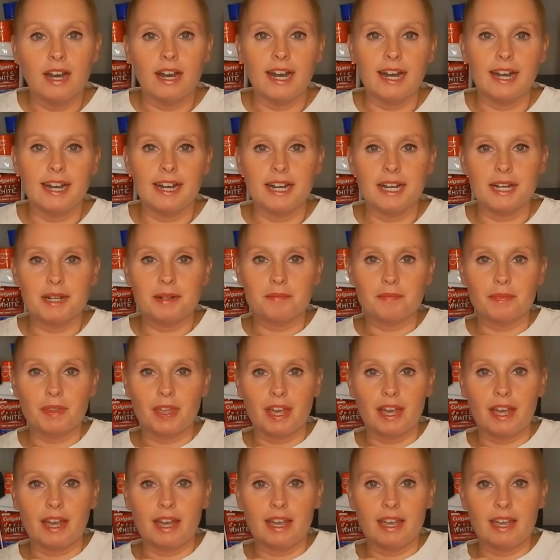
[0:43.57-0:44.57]

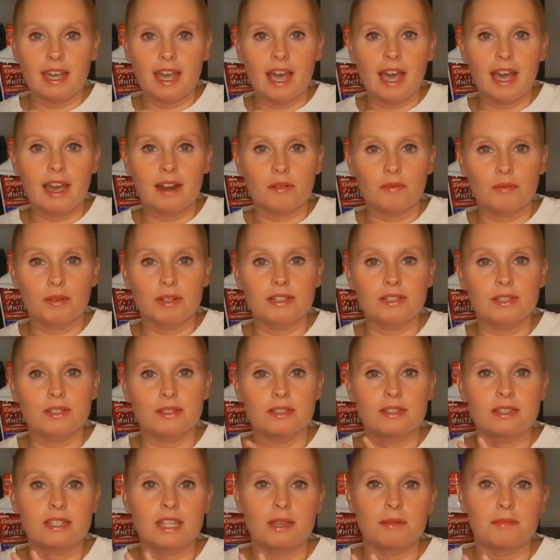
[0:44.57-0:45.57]
I had went to
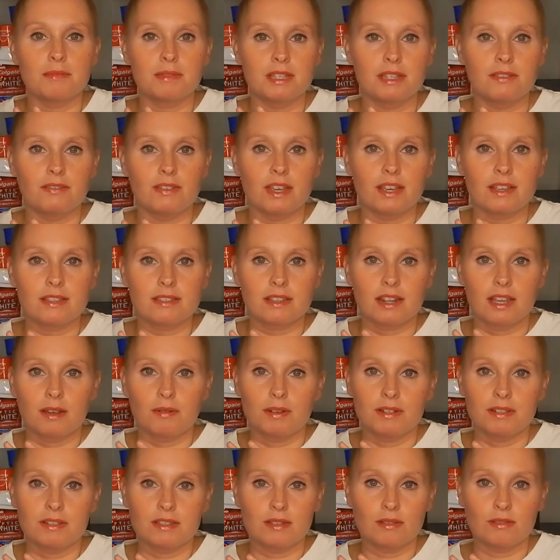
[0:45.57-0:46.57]
the same CVS that I
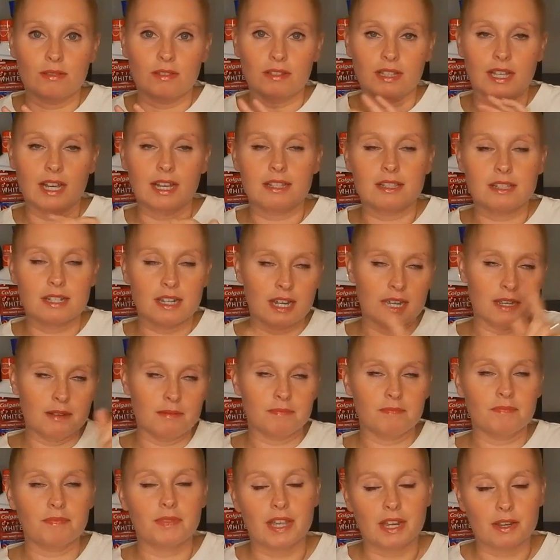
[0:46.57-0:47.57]
went to the last time.